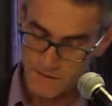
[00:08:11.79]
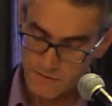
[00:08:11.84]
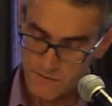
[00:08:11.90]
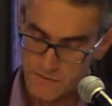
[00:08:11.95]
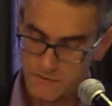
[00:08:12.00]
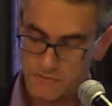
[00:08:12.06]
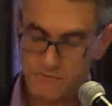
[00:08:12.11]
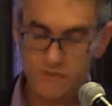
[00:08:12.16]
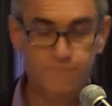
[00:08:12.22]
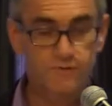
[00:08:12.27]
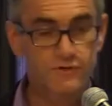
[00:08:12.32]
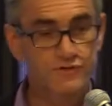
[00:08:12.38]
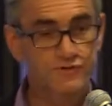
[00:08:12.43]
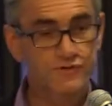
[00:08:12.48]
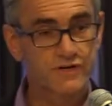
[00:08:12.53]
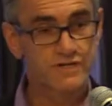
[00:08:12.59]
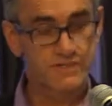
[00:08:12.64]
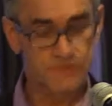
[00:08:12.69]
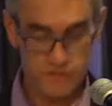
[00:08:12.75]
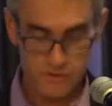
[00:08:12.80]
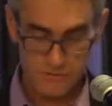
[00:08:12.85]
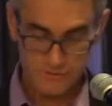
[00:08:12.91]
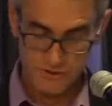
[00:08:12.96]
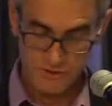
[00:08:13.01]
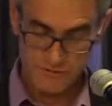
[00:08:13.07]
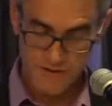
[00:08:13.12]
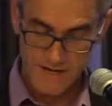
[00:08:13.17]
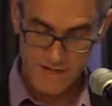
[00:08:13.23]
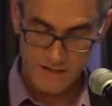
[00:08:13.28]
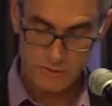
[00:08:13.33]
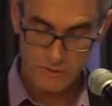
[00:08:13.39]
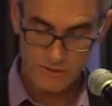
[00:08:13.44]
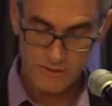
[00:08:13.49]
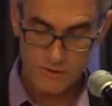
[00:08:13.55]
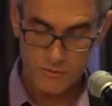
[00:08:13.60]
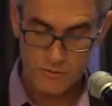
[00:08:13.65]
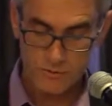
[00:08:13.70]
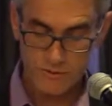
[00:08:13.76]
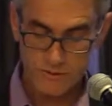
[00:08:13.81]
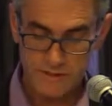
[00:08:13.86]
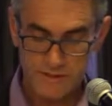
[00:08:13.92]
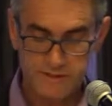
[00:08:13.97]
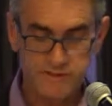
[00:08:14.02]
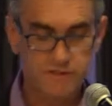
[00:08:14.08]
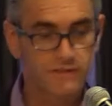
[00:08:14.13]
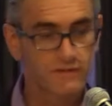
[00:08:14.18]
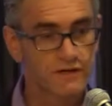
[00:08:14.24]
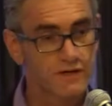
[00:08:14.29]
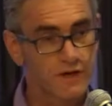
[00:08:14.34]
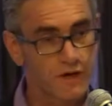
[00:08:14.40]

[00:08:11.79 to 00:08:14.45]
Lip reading: that different trade scopes are accurately coordinated.